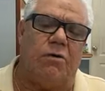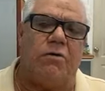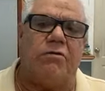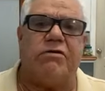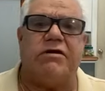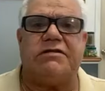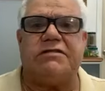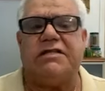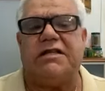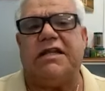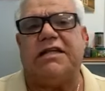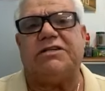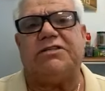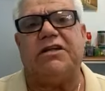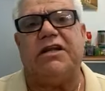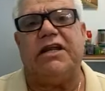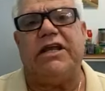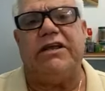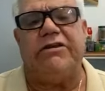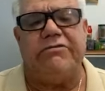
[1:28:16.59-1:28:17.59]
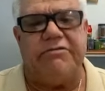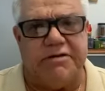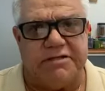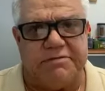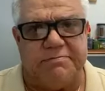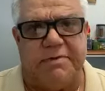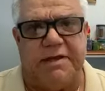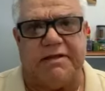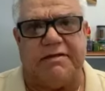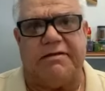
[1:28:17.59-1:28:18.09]
our residential
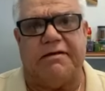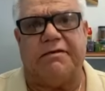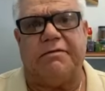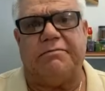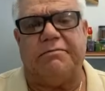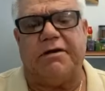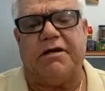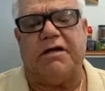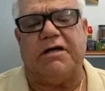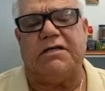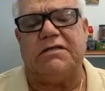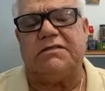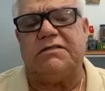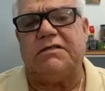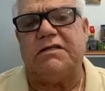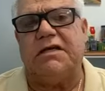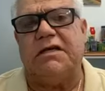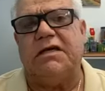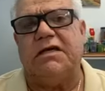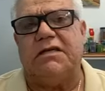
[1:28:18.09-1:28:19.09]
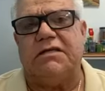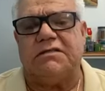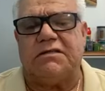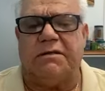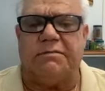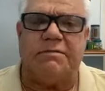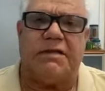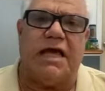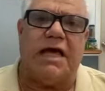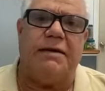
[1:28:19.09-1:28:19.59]
areas better because
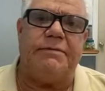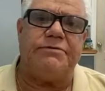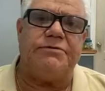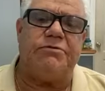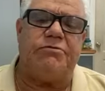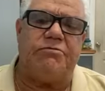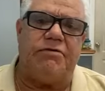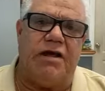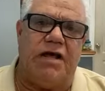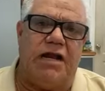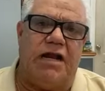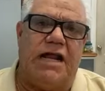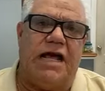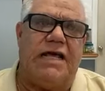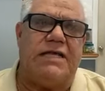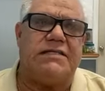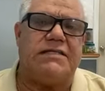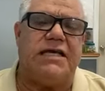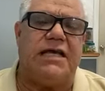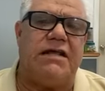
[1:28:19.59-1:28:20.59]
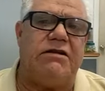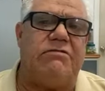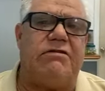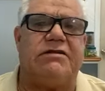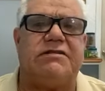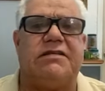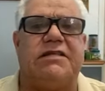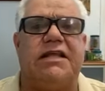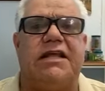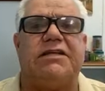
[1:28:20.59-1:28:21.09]
sometimes you realize
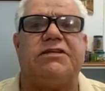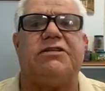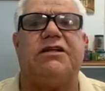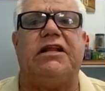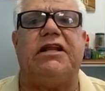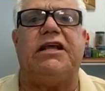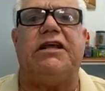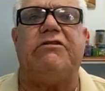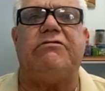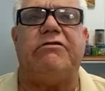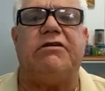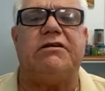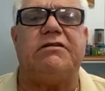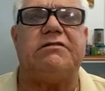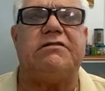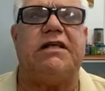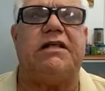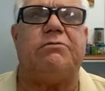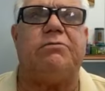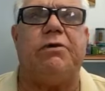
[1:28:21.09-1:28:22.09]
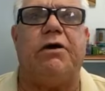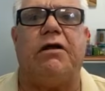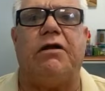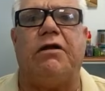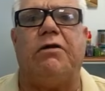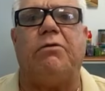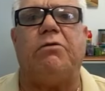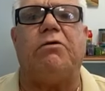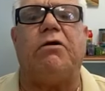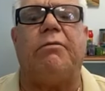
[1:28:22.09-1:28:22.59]
in residential areas that
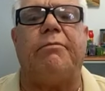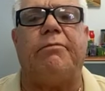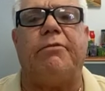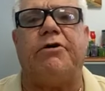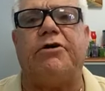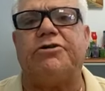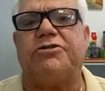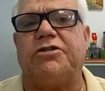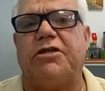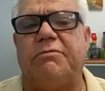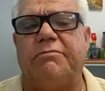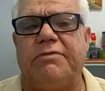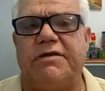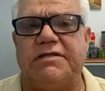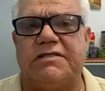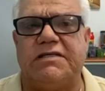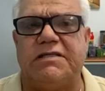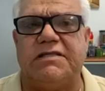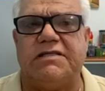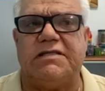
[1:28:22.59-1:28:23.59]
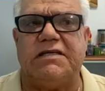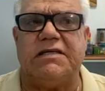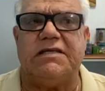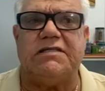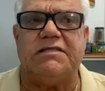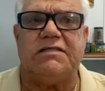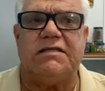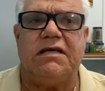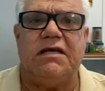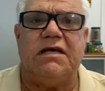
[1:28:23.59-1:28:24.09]
we allow commercial
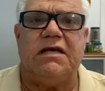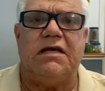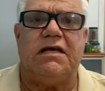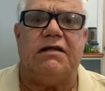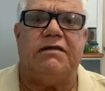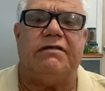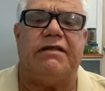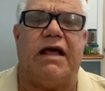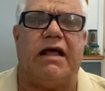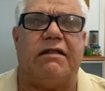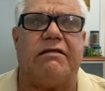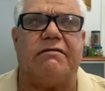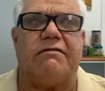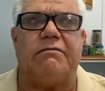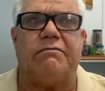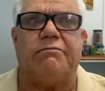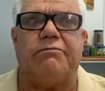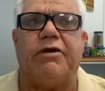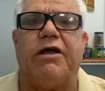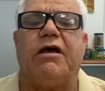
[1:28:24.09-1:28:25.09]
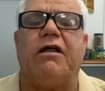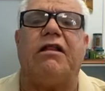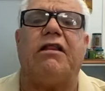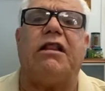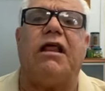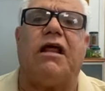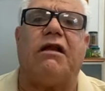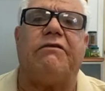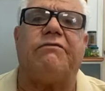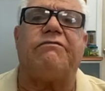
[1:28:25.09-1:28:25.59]
businesses that bring
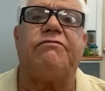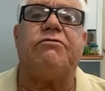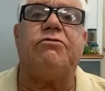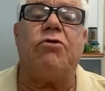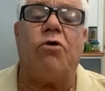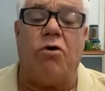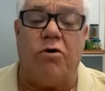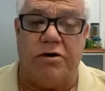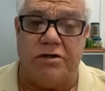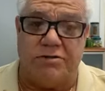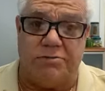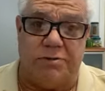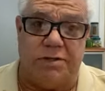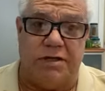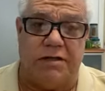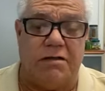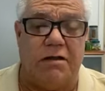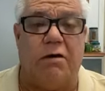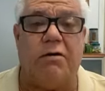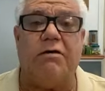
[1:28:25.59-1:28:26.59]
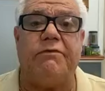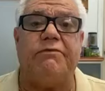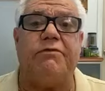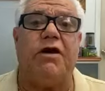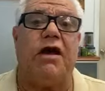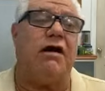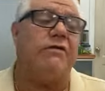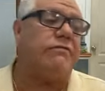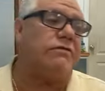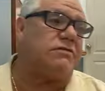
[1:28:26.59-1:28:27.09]
a lot of noise with it. Now,
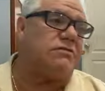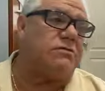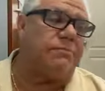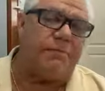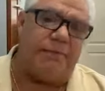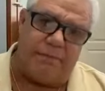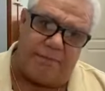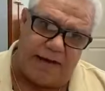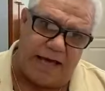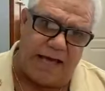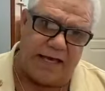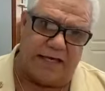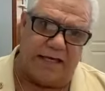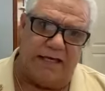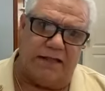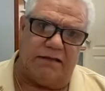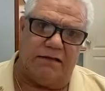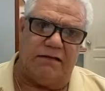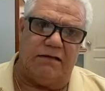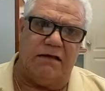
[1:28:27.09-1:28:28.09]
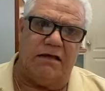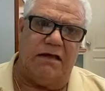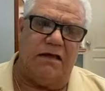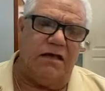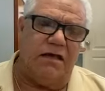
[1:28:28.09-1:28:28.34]
if you have a supermarket